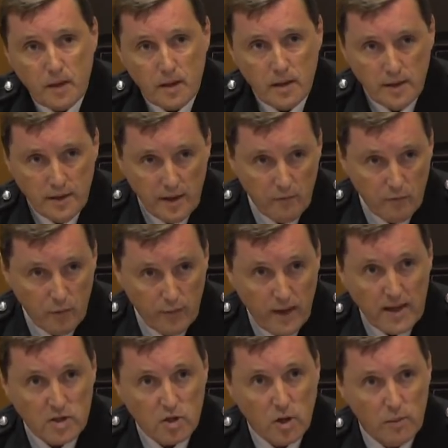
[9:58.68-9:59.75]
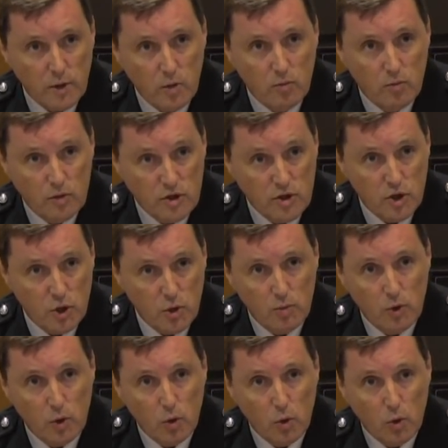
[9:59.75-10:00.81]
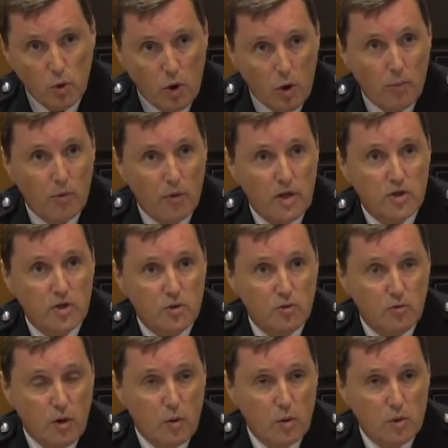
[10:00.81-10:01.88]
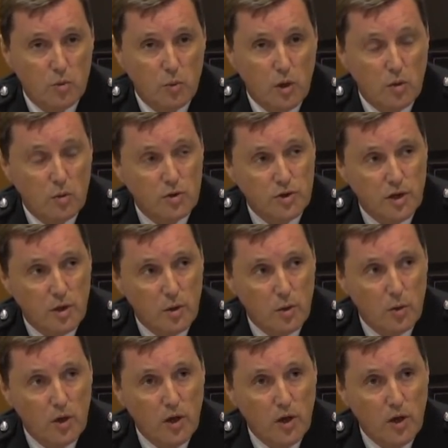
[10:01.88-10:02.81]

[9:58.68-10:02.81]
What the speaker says: And then from that time you resume your operational role as well, so